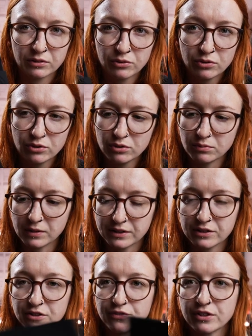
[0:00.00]
ooh, I
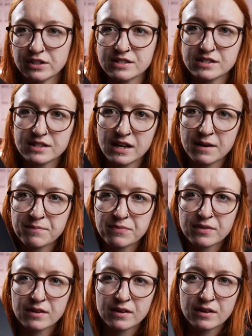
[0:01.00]
don't know if you can see that,
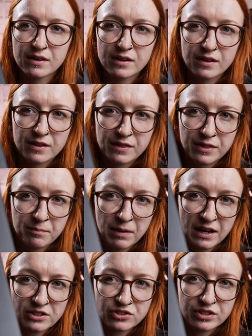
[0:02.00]
the
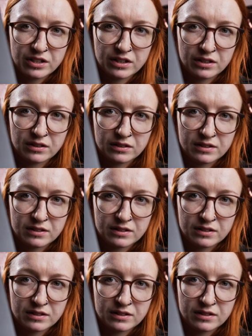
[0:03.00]
battery